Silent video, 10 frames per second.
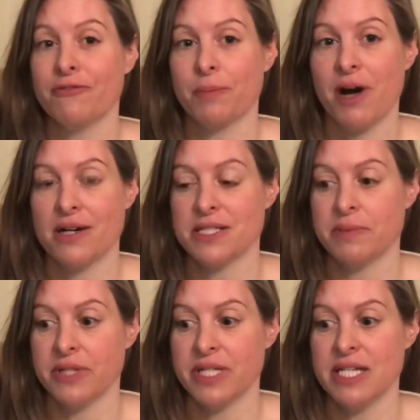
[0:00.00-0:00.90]
for
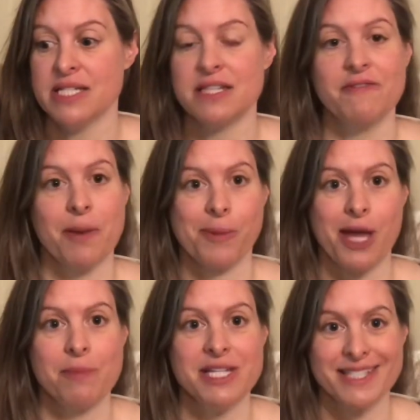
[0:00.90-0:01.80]
possibilities of
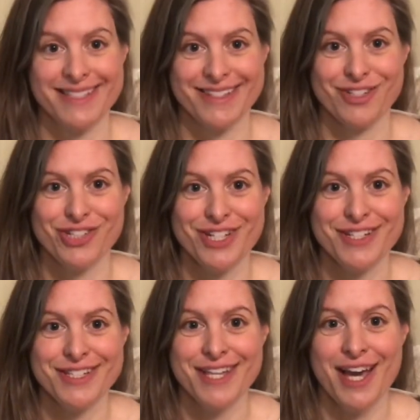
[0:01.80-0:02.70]
upcoming
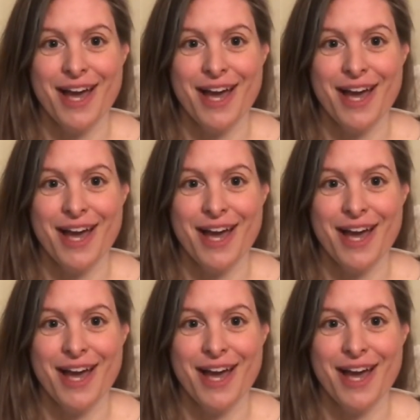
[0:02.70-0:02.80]
stitches.